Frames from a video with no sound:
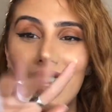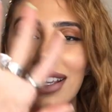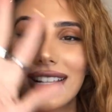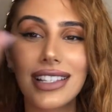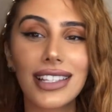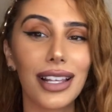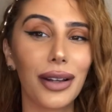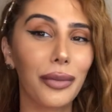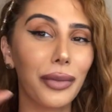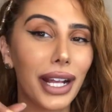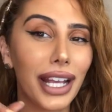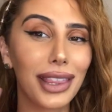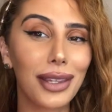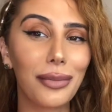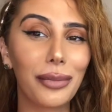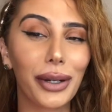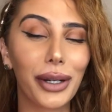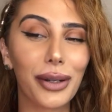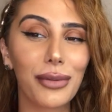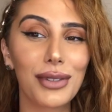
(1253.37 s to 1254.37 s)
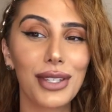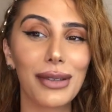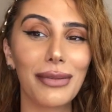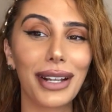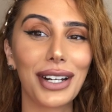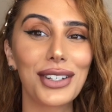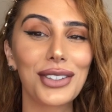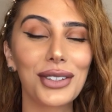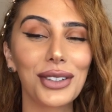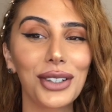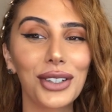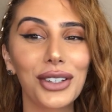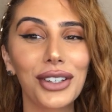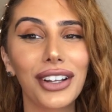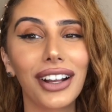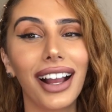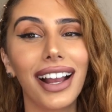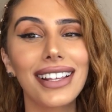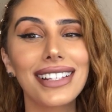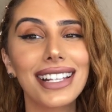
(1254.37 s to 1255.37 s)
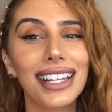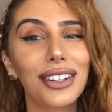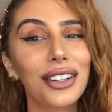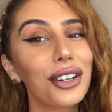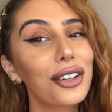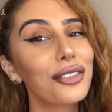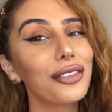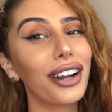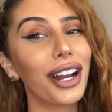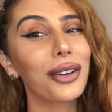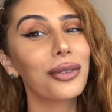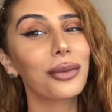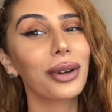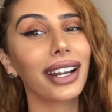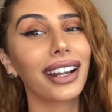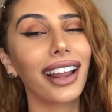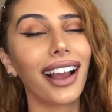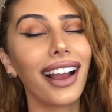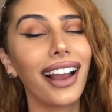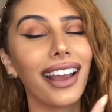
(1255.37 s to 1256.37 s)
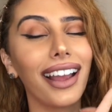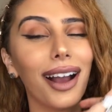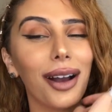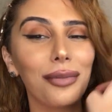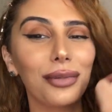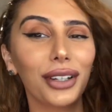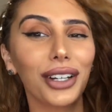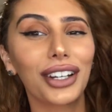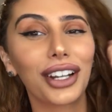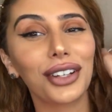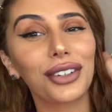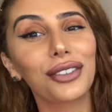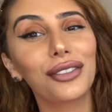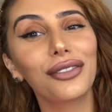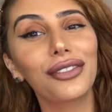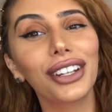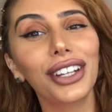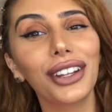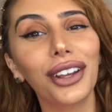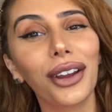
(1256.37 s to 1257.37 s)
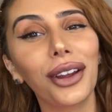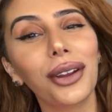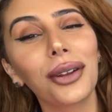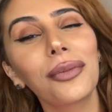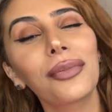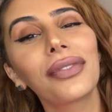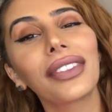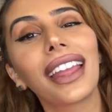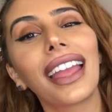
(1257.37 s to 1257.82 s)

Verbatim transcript: somewhere at the bottom to make sure you guys get notified when I upload a new video.